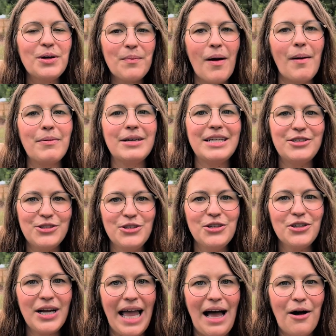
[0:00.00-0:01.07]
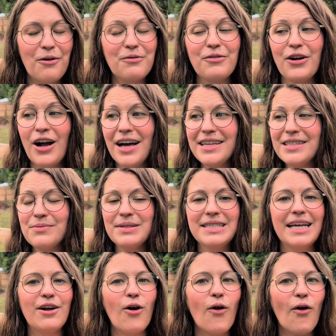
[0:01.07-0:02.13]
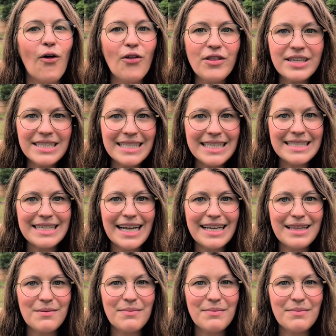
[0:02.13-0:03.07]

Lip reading: your property, to your cow? For us, we take all the seats out of the